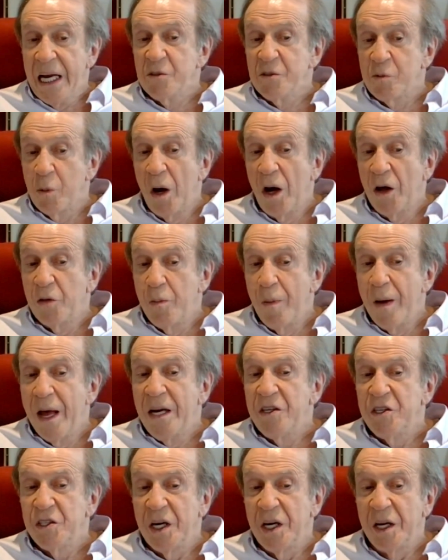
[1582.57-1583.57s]
It is
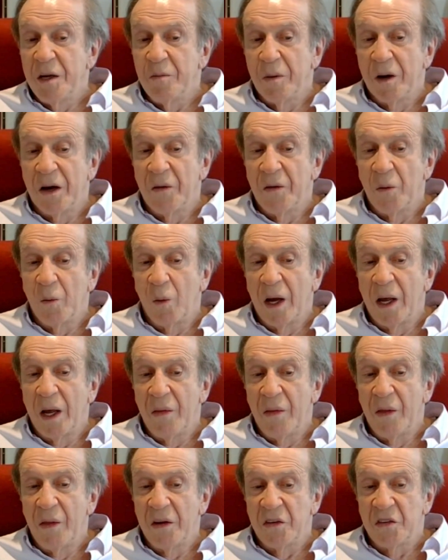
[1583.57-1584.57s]
worth mentioning, by
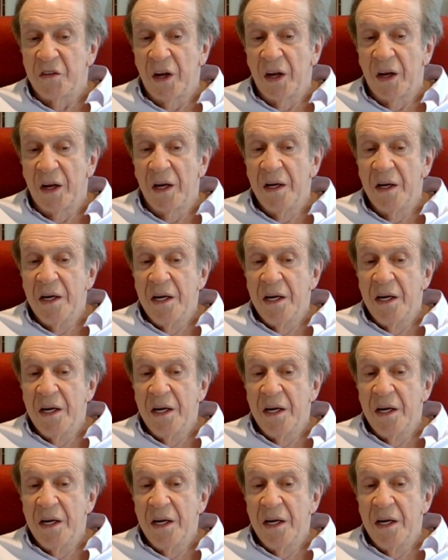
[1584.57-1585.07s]
the way, that